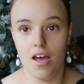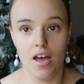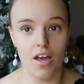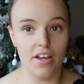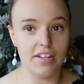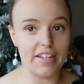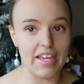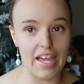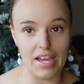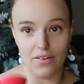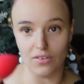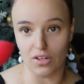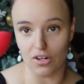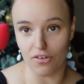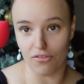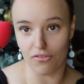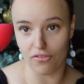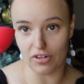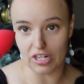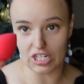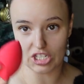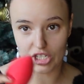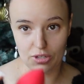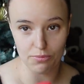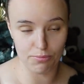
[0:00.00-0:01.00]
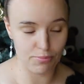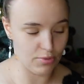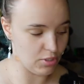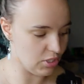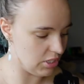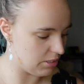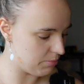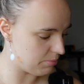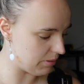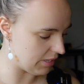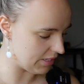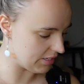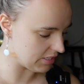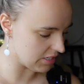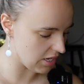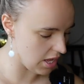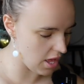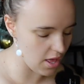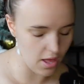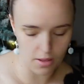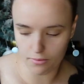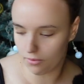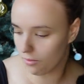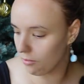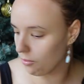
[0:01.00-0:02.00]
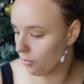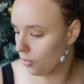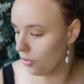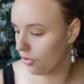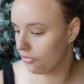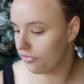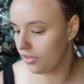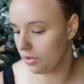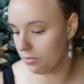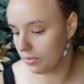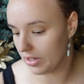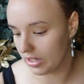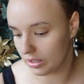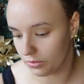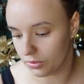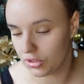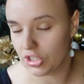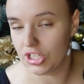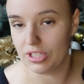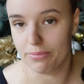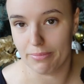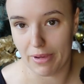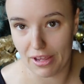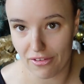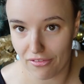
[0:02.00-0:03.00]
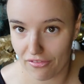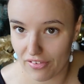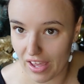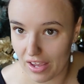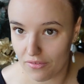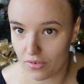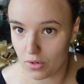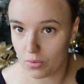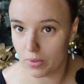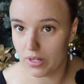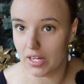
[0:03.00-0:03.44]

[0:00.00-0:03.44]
Okay, I've got a fresh beauty blender, the Morphe one, which is my favorite